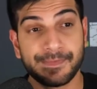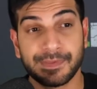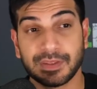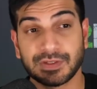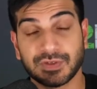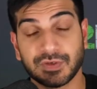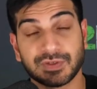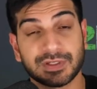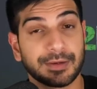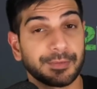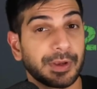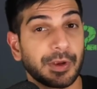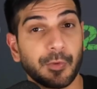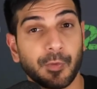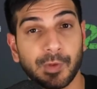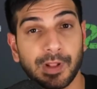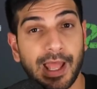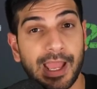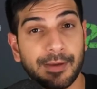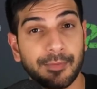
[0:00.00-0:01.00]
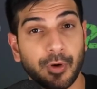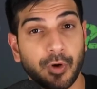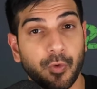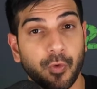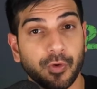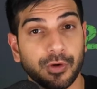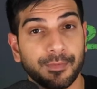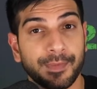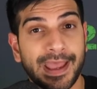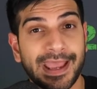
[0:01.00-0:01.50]
So he's going to be a reliable
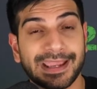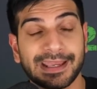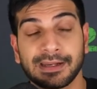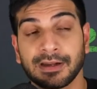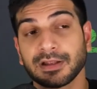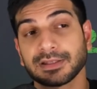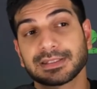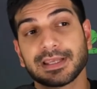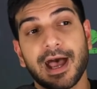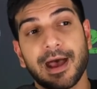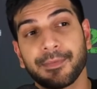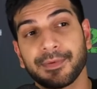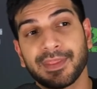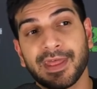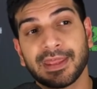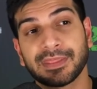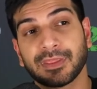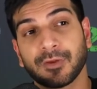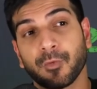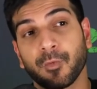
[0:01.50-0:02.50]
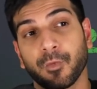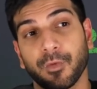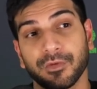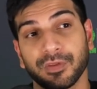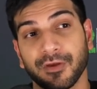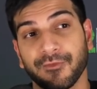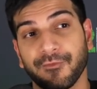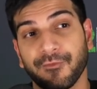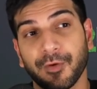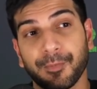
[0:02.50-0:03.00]
quarterback. And on top of that,
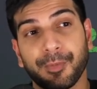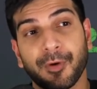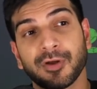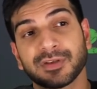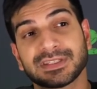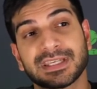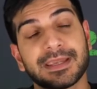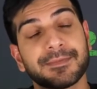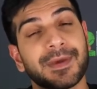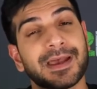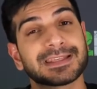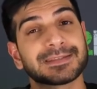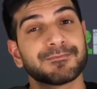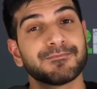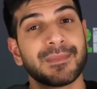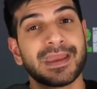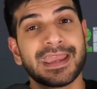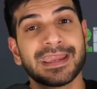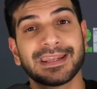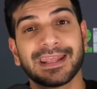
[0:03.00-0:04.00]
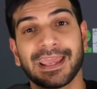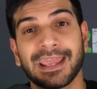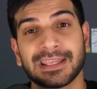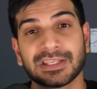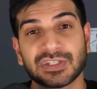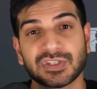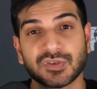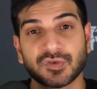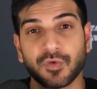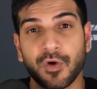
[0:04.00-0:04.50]
the football team has made a
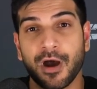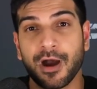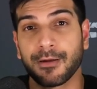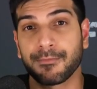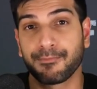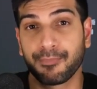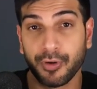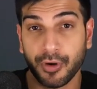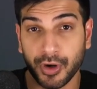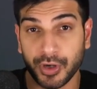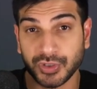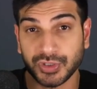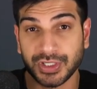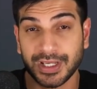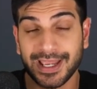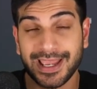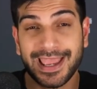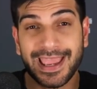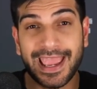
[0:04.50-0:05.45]
strong push